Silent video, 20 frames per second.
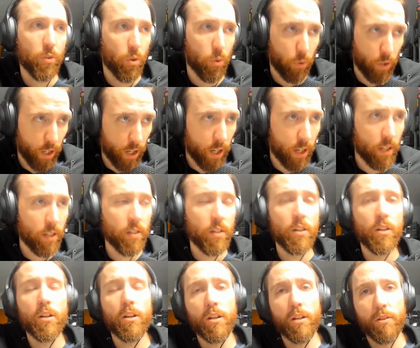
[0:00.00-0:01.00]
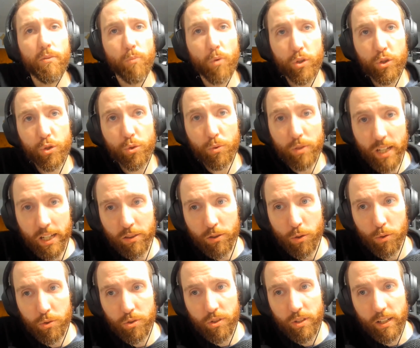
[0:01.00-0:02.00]
Okay, once you get
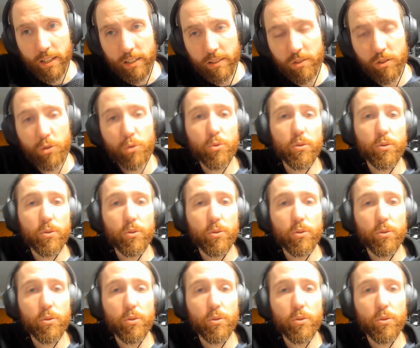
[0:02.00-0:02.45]
those things, you